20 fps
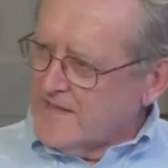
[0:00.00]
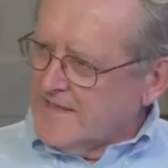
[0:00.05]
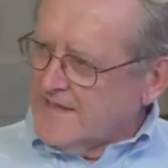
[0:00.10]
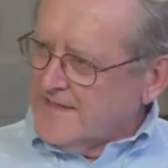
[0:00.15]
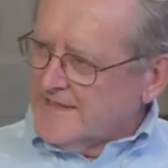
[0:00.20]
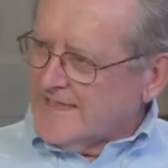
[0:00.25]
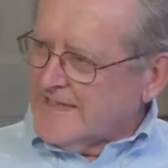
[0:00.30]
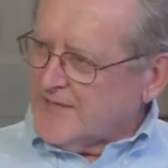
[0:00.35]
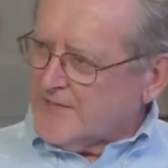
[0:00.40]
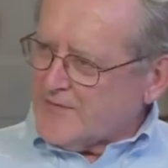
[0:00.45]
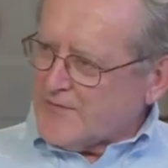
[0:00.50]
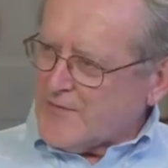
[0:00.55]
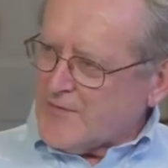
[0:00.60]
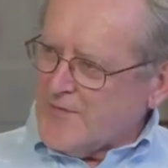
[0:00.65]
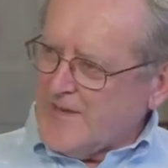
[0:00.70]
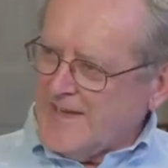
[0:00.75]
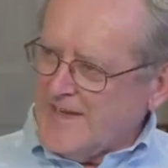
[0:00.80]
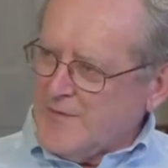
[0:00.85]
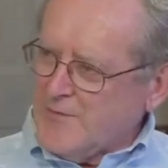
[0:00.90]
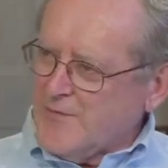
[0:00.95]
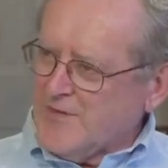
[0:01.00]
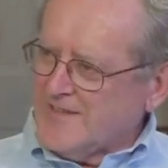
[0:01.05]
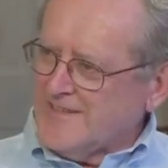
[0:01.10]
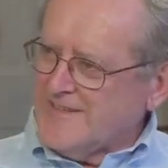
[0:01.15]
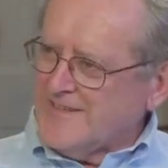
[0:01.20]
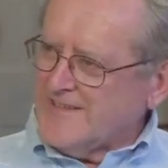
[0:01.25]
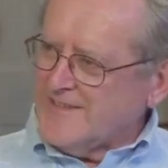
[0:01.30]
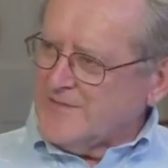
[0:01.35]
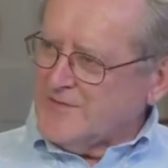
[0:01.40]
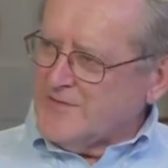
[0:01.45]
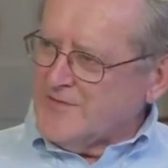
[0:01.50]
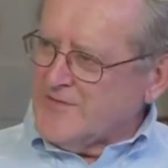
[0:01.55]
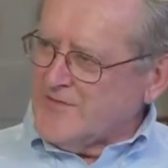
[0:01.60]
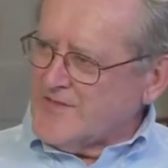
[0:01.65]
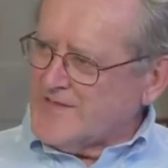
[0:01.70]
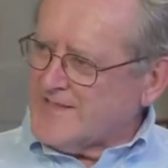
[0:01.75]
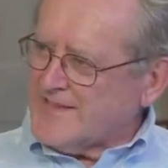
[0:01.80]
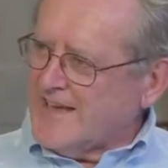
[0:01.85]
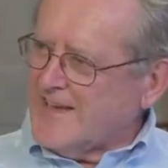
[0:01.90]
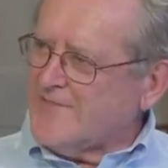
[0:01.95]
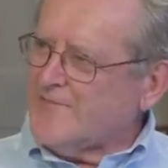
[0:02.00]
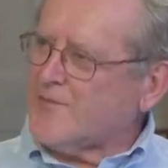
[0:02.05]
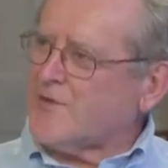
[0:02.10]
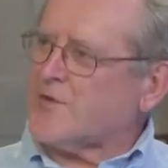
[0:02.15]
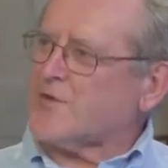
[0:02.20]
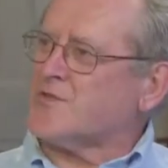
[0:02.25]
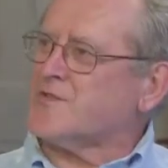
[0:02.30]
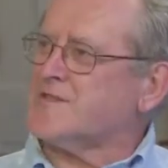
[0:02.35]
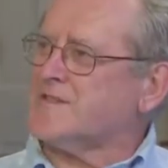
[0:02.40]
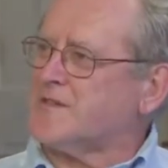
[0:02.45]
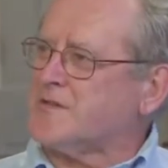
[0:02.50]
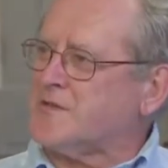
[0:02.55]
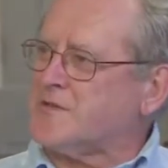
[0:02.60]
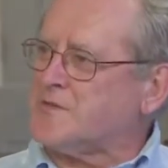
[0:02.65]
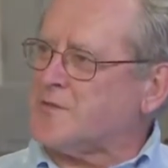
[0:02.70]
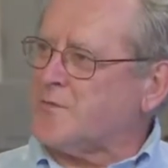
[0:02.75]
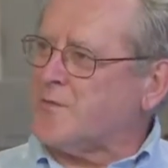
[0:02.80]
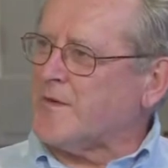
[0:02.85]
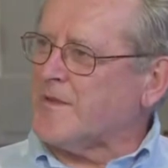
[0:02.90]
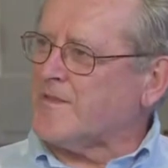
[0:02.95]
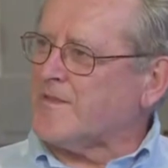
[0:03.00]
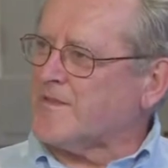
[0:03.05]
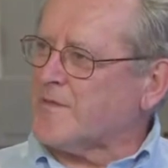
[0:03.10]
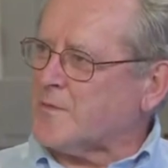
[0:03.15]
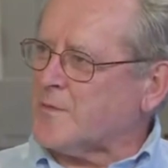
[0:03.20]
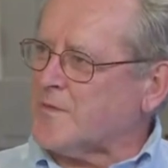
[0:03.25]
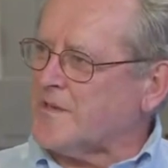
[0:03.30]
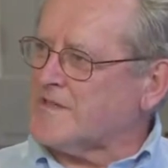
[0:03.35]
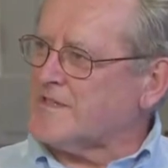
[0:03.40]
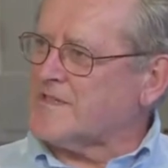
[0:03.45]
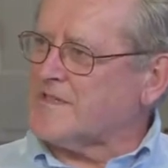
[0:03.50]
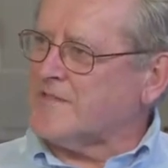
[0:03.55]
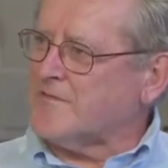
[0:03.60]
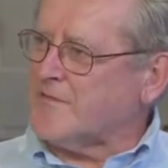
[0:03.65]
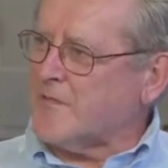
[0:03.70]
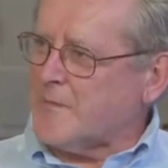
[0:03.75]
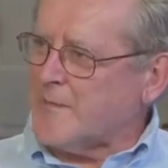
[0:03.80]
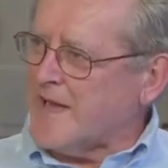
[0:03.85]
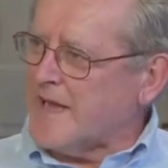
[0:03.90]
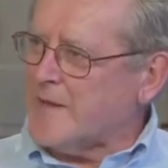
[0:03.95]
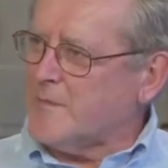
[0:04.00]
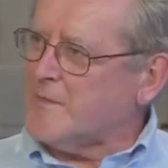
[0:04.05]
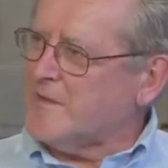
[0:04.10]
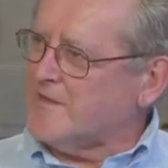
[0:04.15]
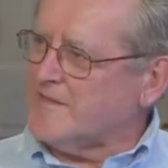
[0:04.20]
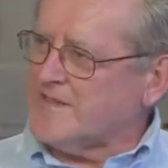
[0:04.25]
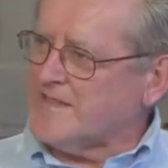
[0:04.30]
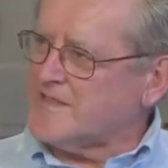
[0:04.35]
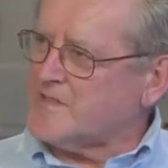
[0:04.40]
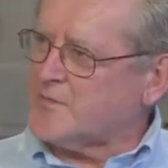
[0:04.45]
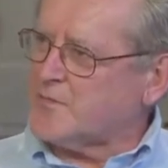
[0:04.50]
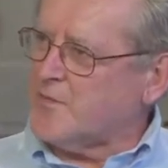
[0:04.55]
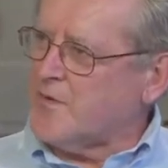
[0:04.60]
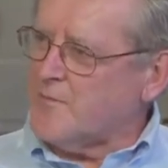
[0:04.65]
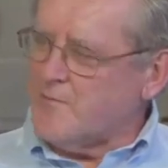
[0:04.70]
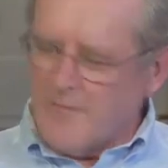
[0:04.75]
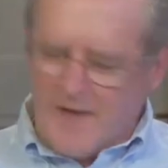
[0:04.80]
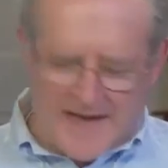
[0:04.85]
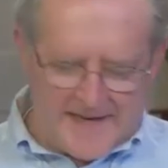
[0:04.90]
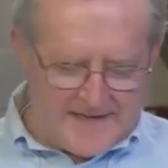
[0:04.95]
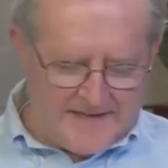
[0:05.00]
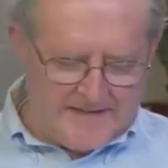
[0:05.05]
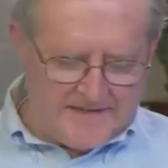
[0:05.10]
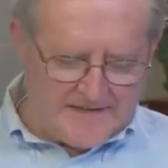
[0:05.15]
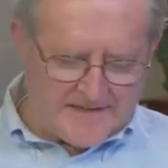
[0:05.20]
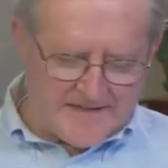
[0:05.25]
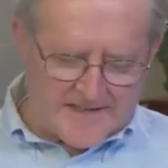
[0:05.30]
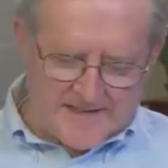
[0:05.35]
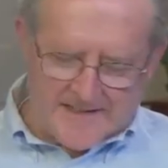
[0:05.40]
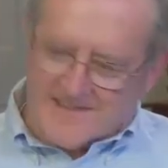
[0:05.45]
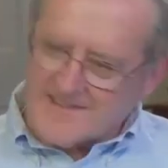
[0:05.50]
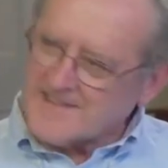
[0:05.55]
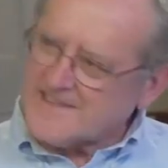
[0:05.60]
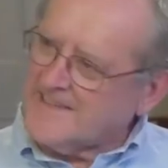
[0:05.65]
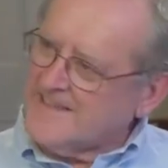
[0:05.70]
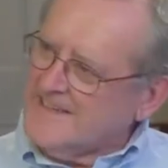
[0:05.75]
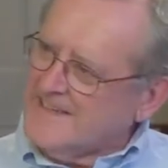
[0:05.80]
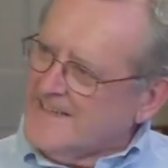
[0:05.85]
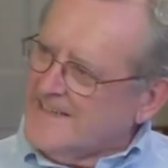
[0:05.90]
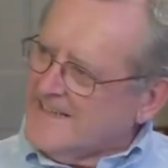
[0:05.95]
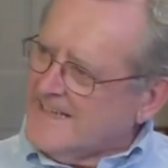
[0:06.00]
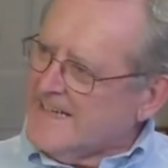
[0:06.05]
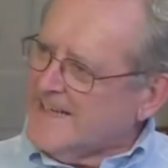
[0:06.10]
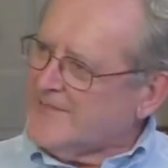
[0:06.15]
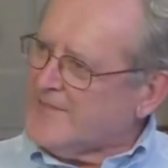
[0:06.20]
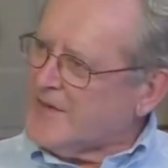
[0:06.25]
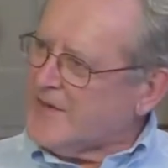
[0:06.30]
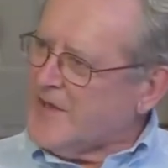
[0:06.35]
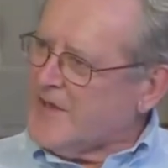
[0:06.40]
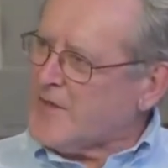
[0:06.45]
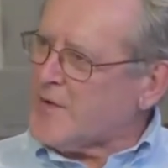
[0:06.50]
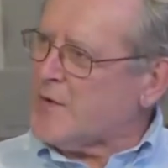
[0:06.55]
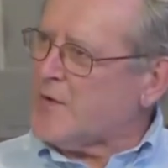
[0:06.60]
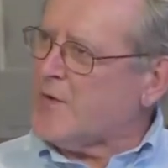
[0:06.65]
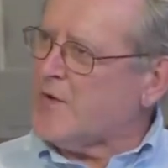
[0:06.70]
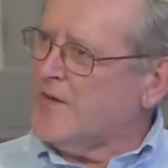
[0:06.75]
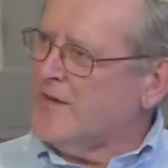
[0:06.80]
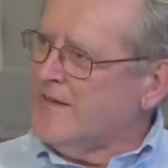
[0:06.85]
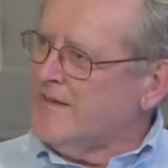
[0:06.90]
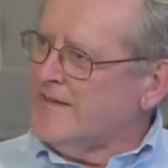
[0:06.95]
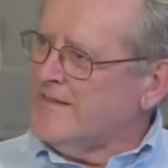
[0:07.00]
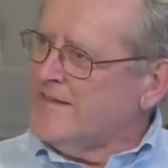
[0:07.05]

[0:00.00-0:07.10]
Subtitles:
Now, for anyone who is conversant with the rest of the Bible, this reminds us of another